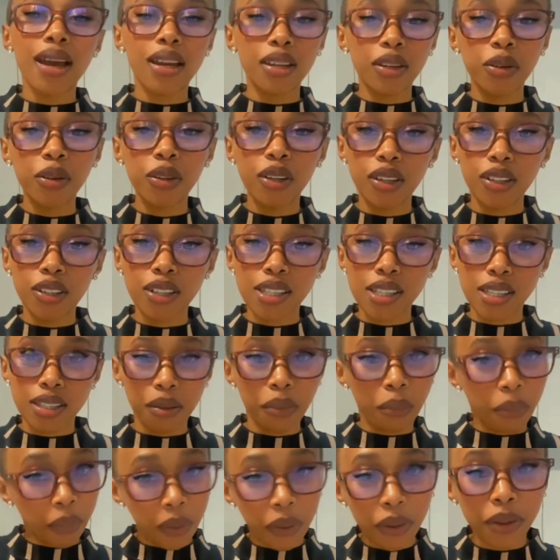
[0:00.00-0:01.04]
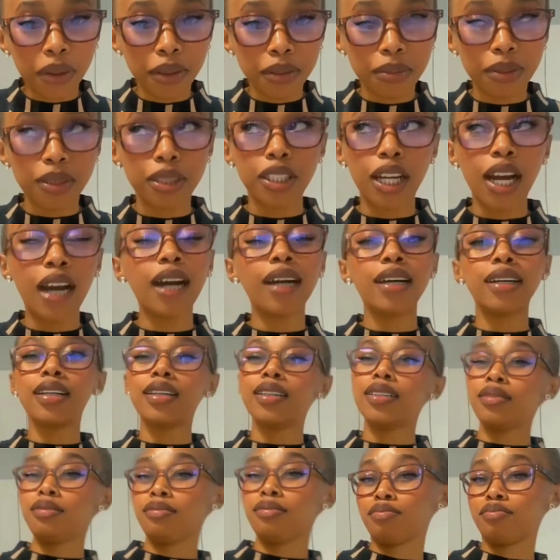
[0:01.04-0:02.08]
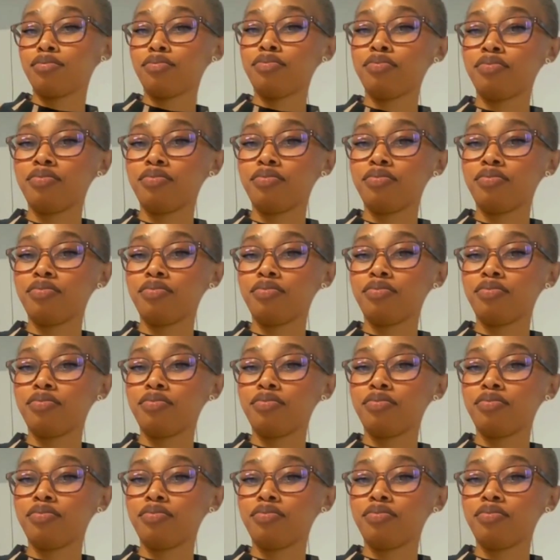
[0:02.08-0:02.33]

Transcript: I know it looks simple, but child,